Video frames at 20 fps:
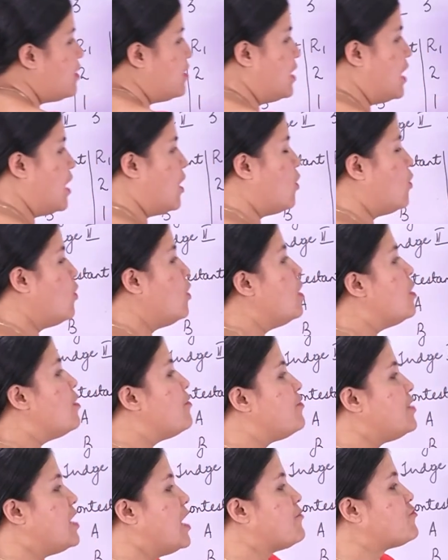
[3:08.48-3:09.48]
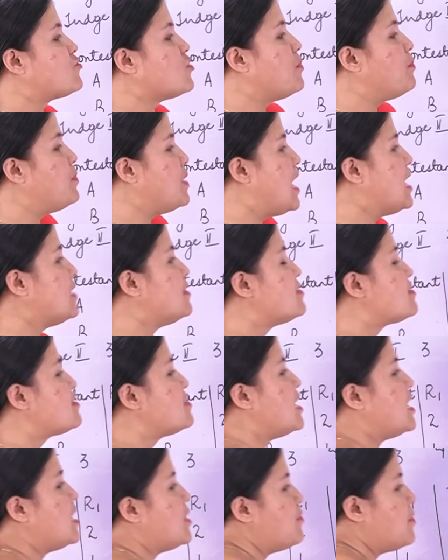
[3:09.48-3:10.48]
Now, we have to apply the
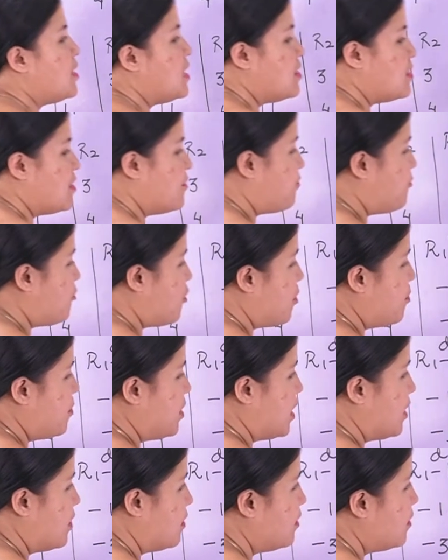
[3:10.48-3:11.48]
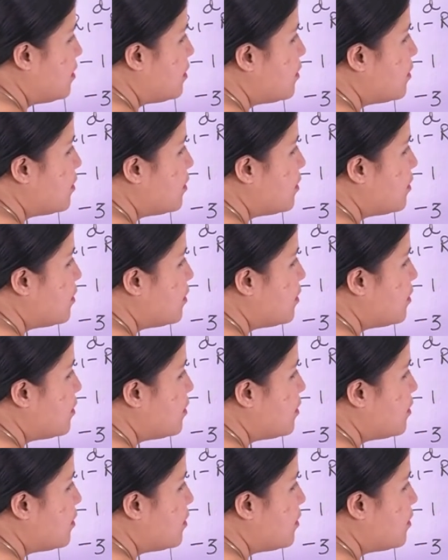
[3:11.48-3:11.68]
same in the formula.